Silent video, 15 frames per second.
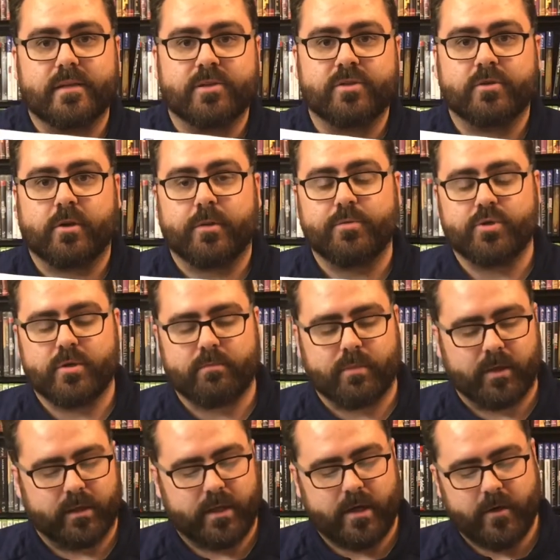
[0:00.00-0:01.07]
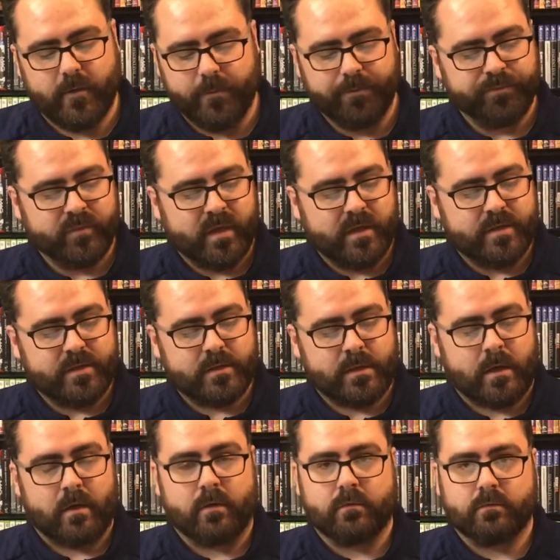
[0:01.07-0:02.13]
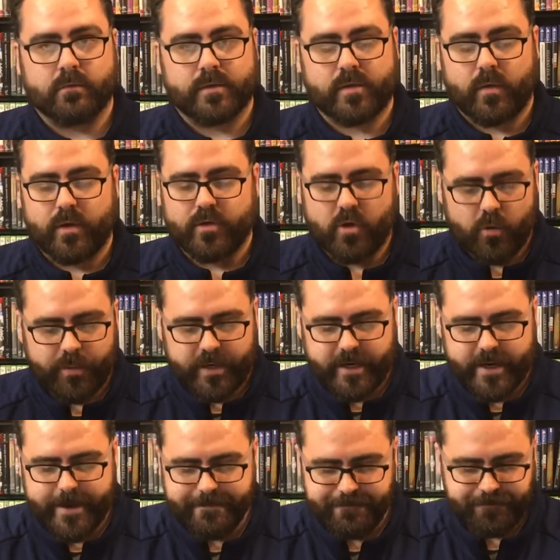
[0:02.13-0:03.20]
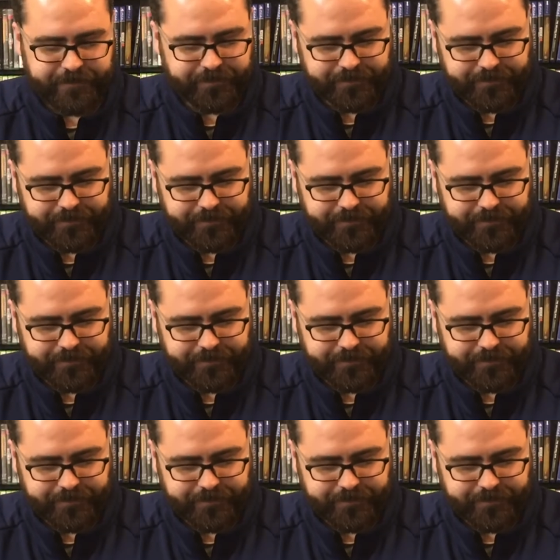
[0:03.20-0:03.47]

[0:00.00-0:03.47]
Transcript: the description below. So, let's go ahead and open it up.